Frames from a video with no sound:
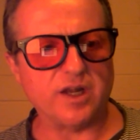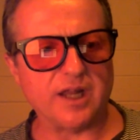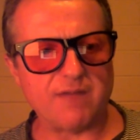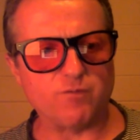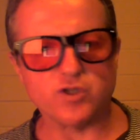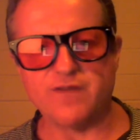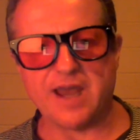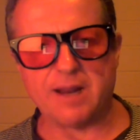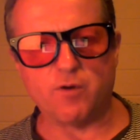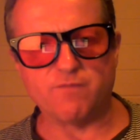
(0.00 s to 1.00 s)
levels of
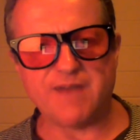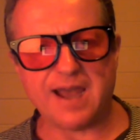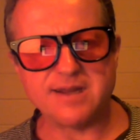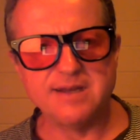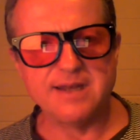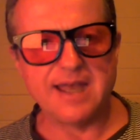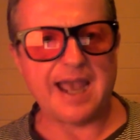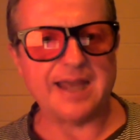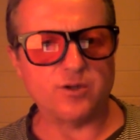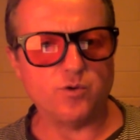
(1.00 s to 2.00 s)
animal fat
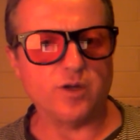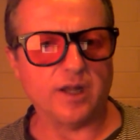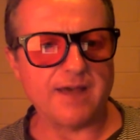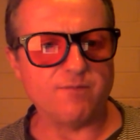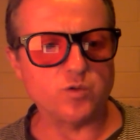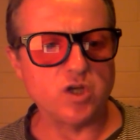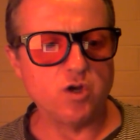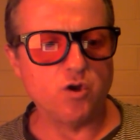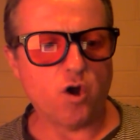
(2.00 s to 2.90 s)
and good levels